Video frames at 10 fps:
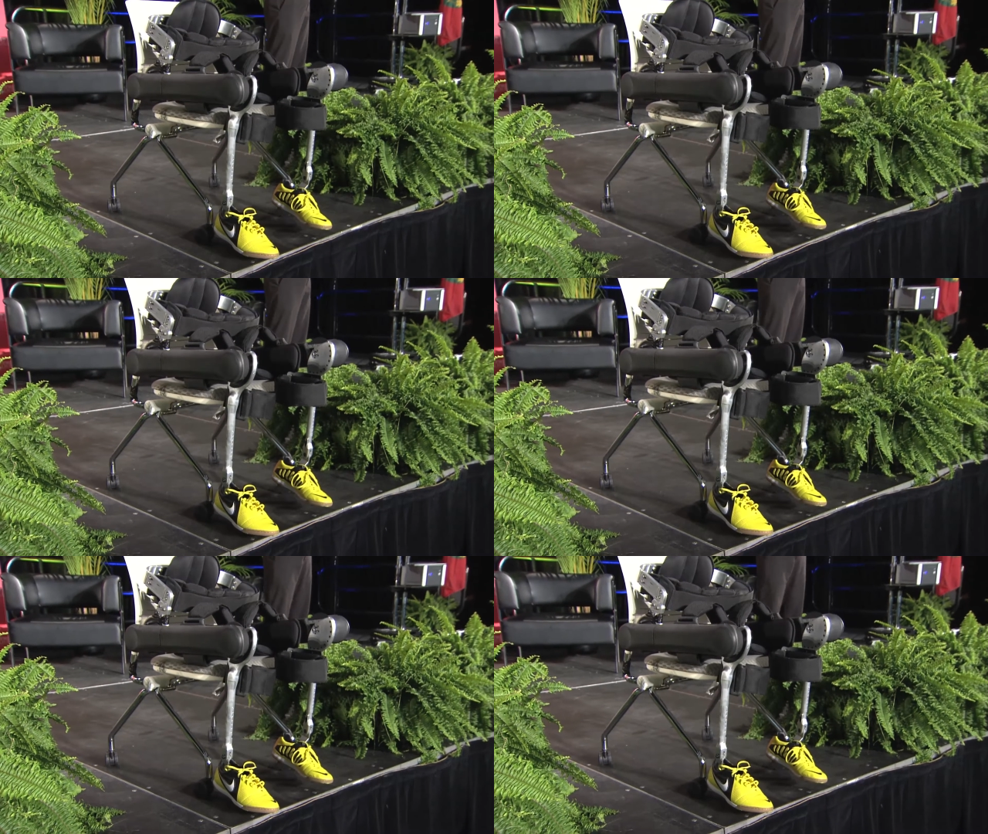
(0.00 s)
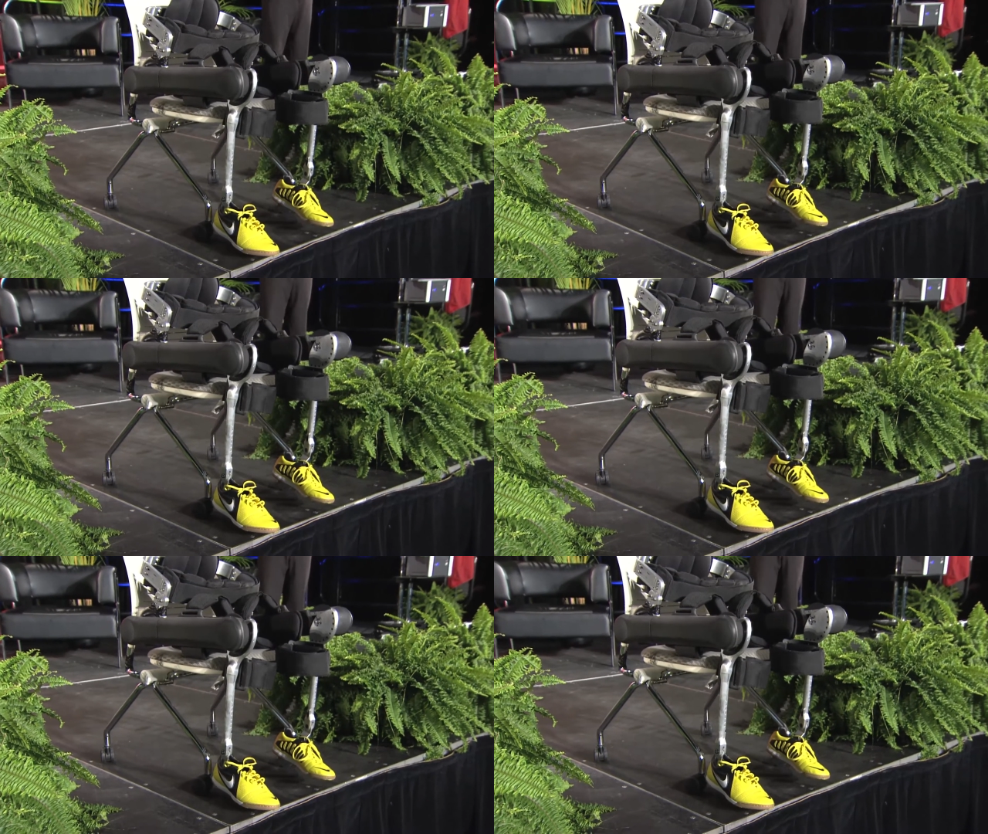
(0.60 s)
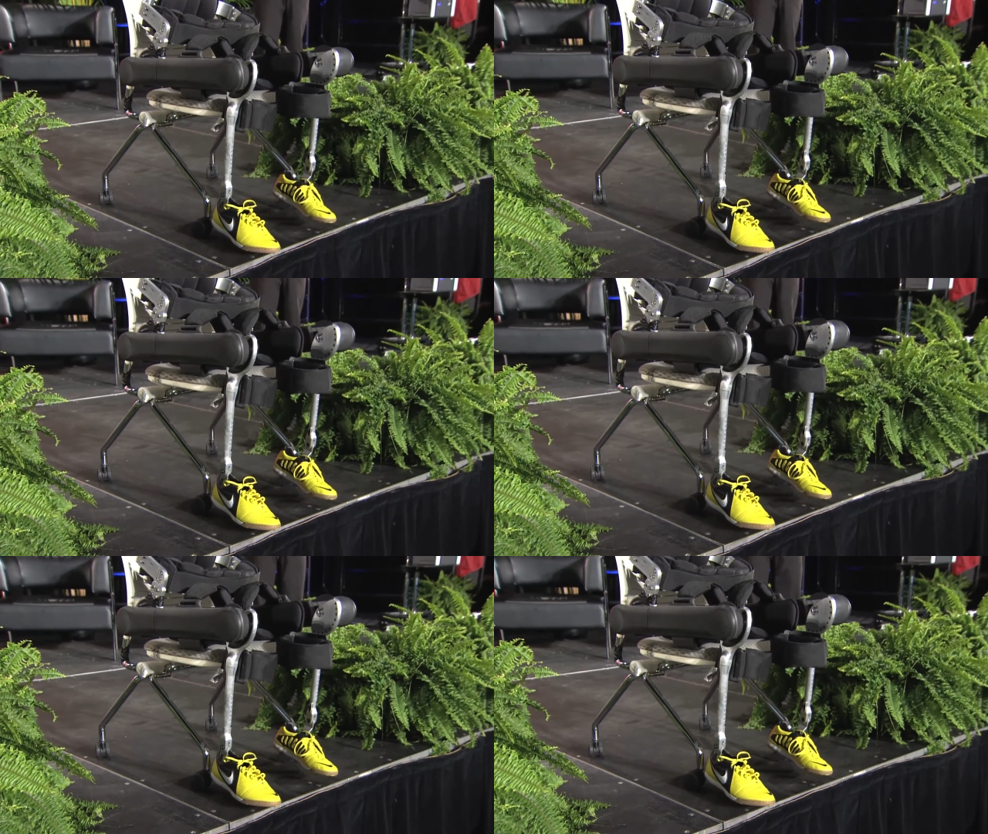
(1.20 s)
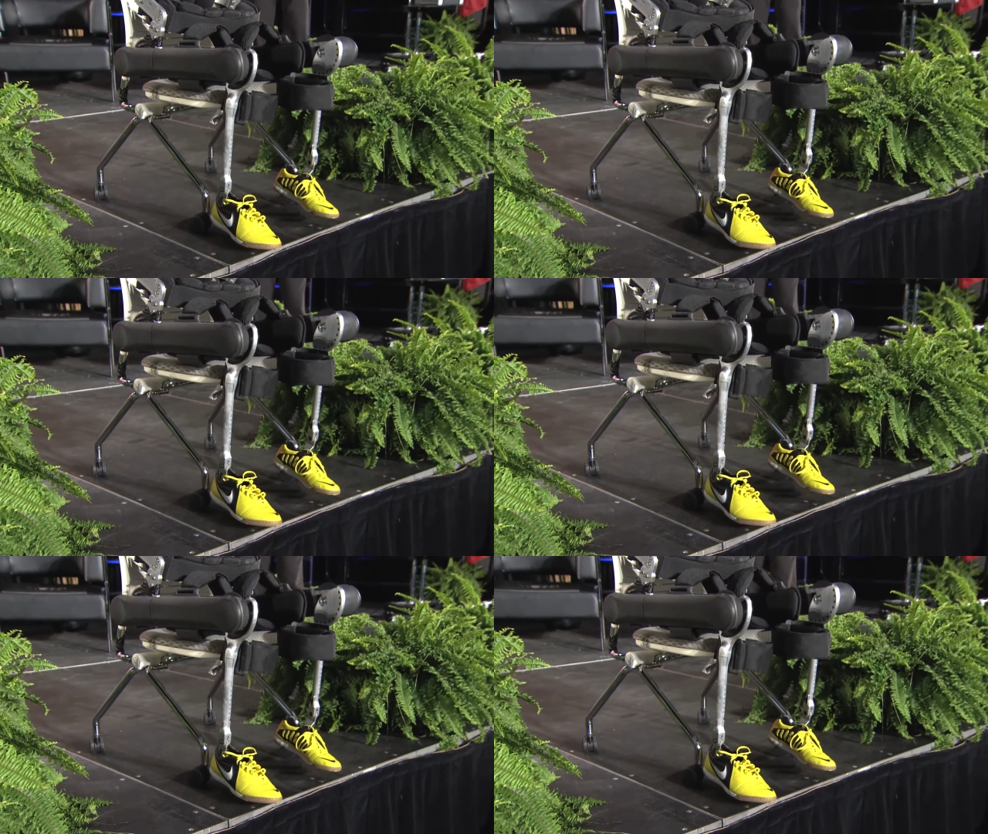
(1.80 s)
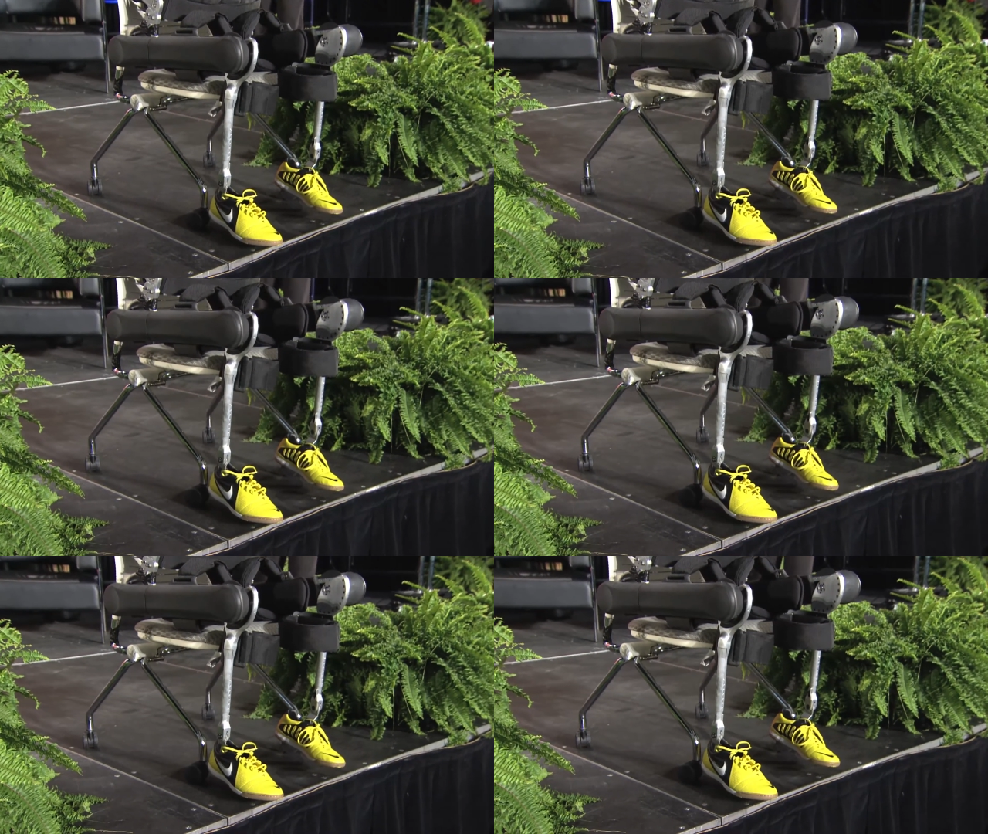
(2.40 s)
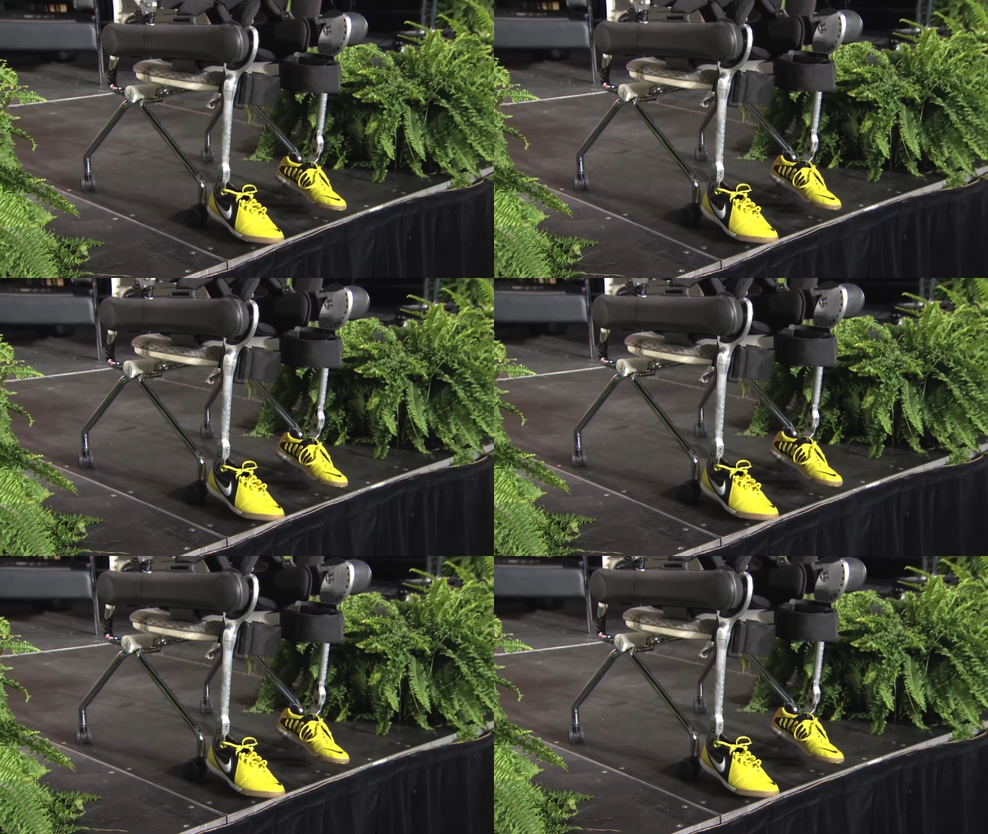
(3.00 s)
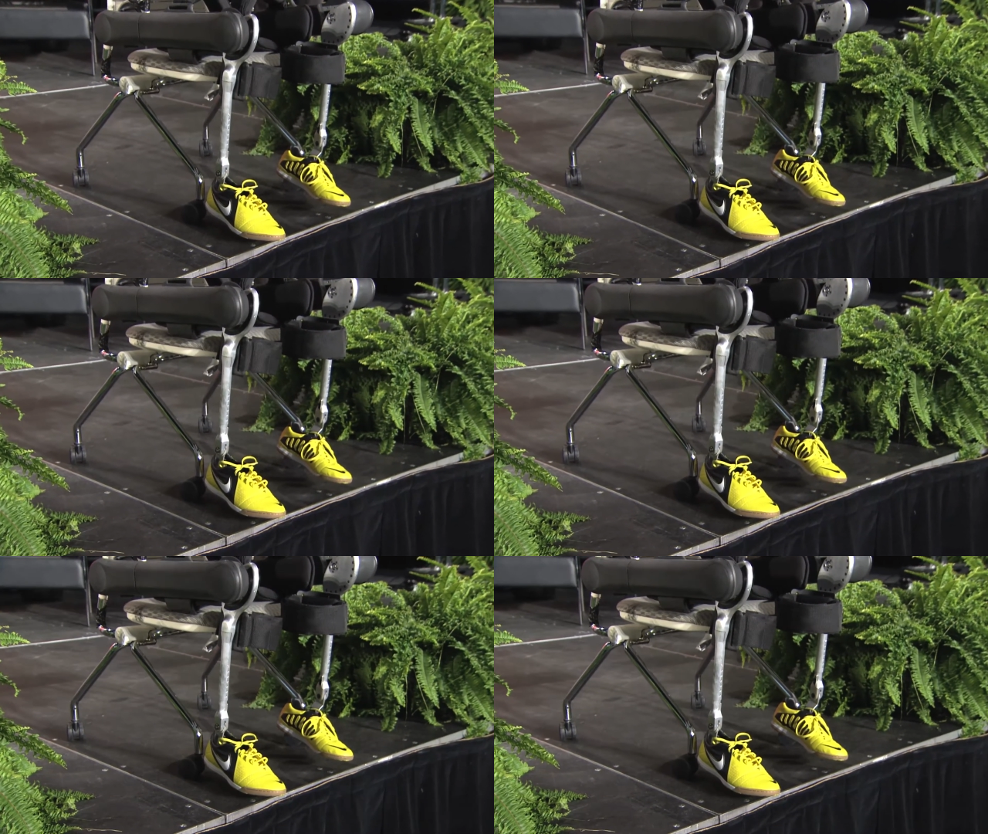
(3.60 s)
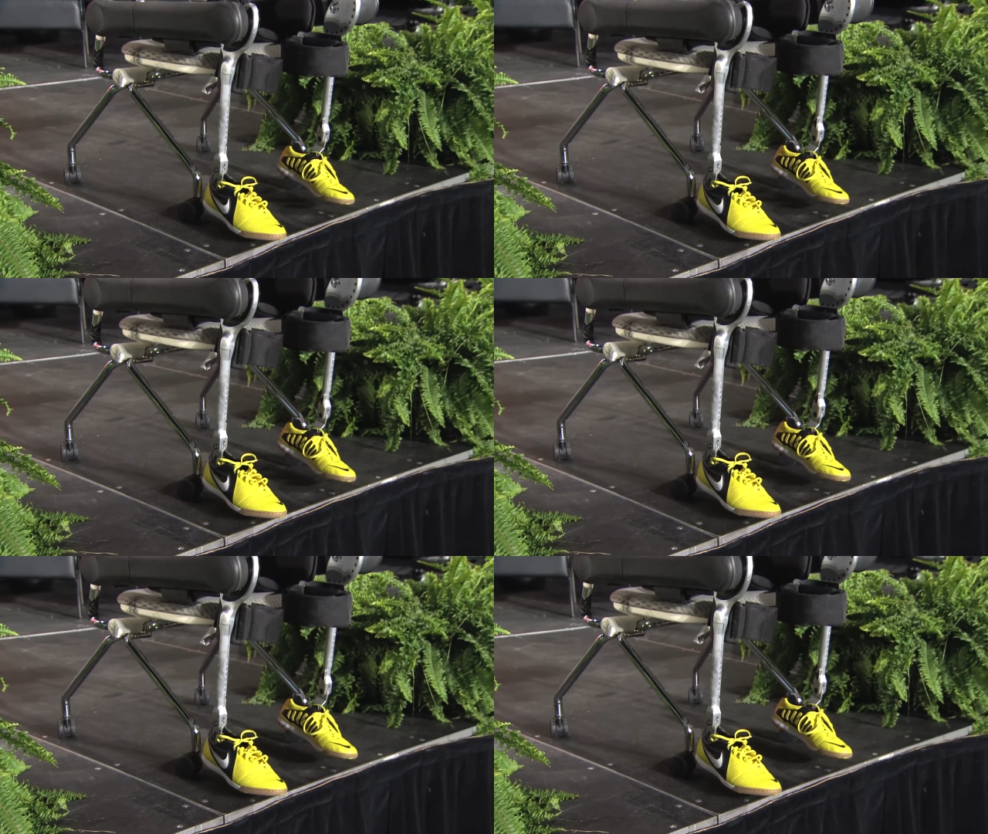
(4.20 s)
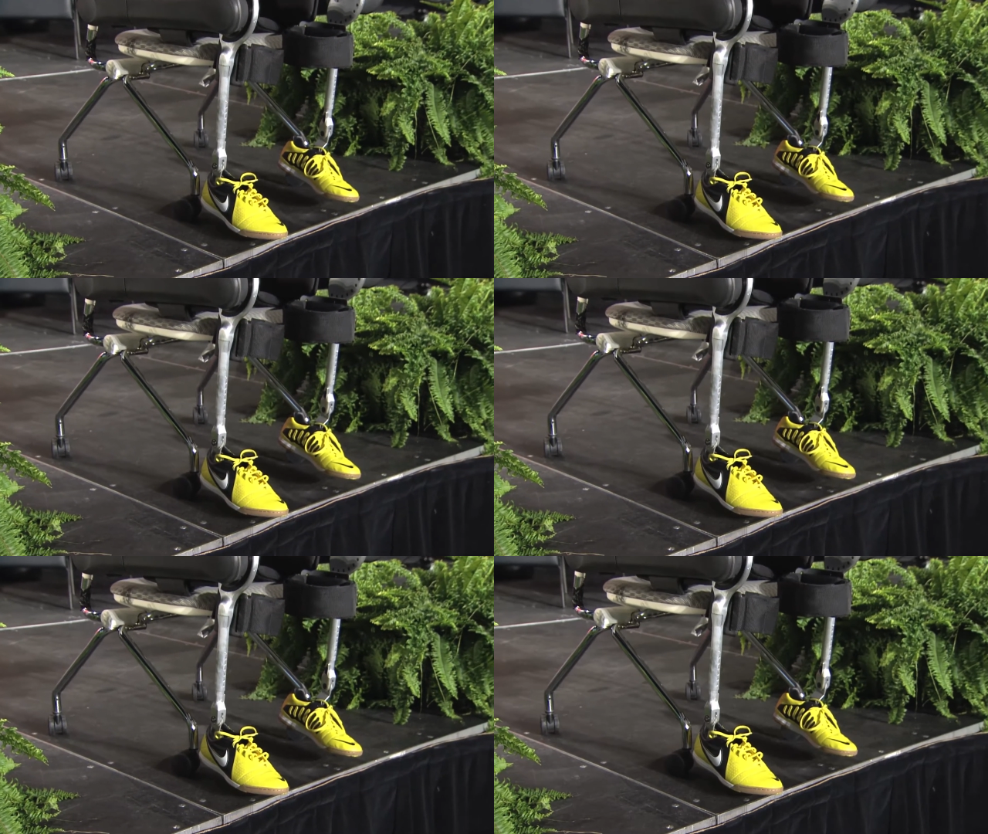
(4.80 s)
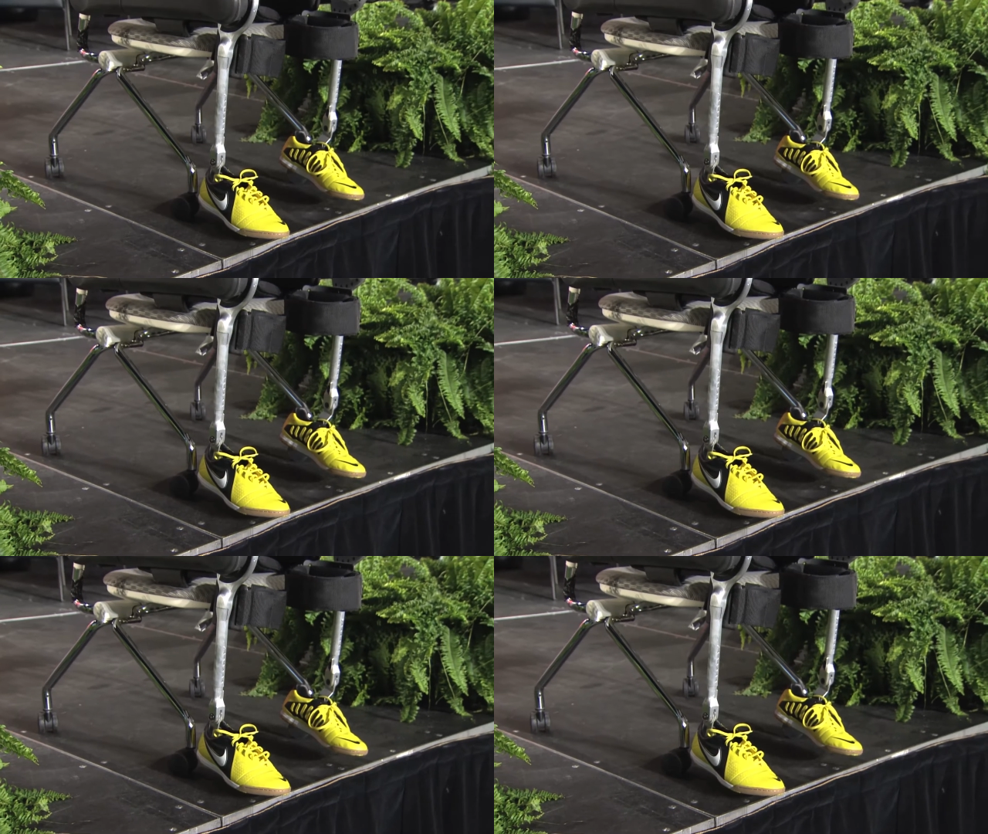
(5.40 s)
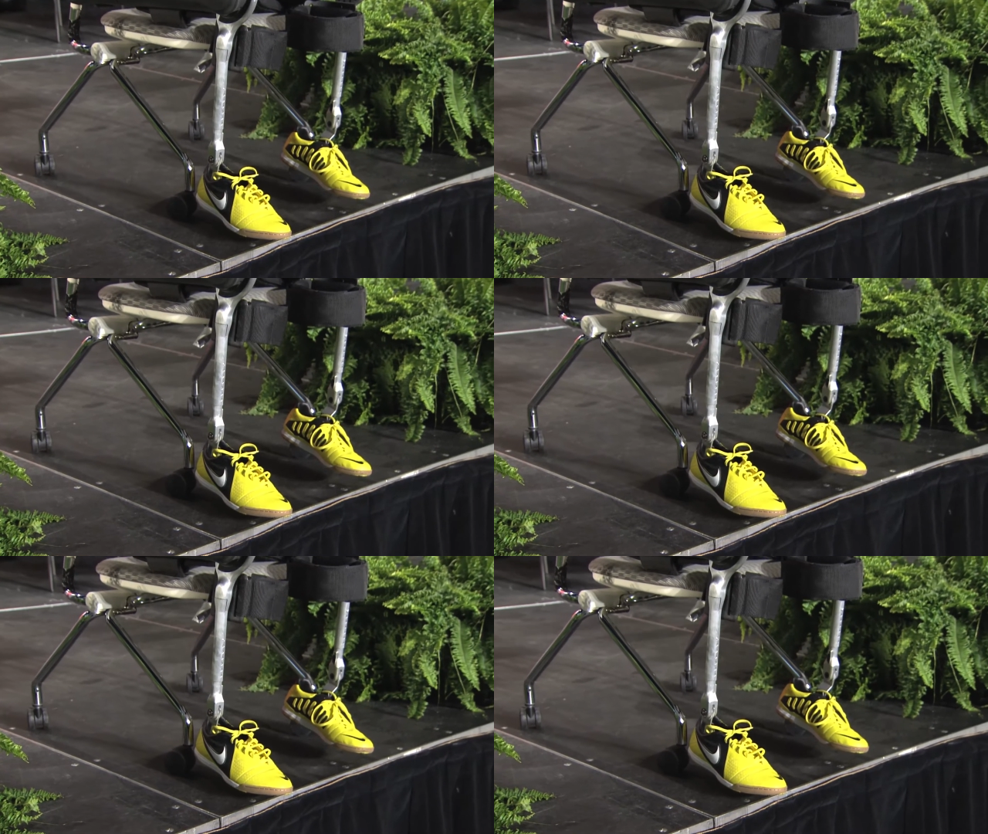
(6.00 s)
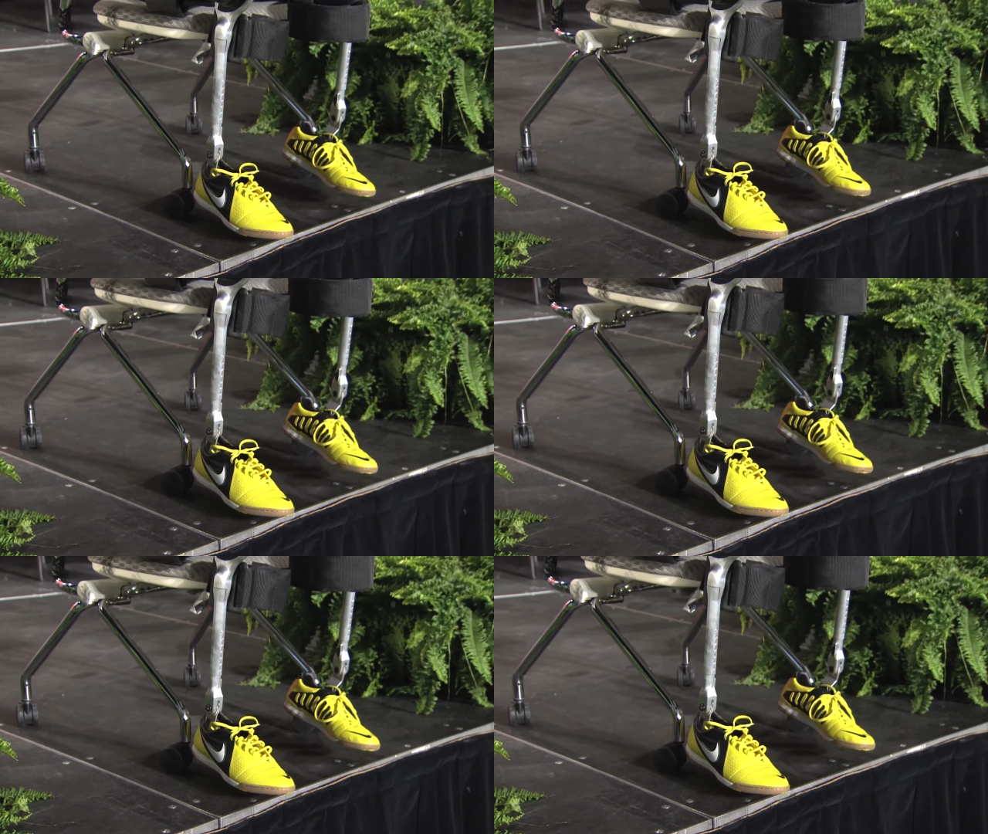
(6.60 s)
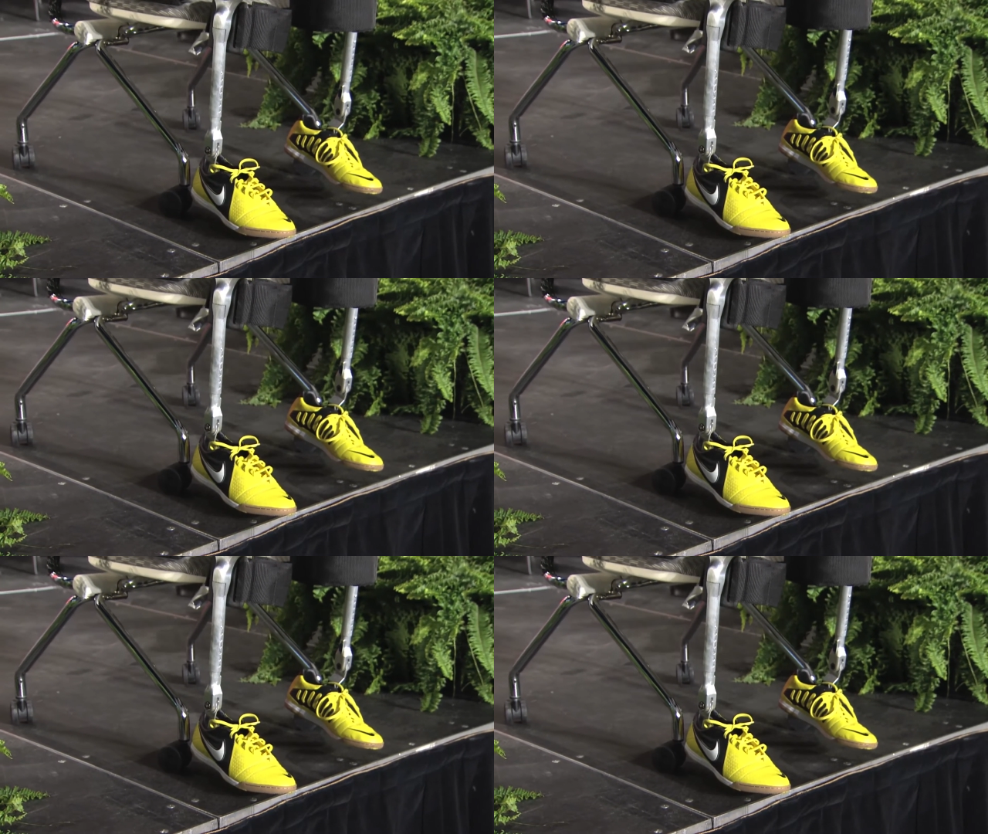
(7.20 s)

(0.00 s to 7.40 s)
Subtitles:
[unreadable: no face in view]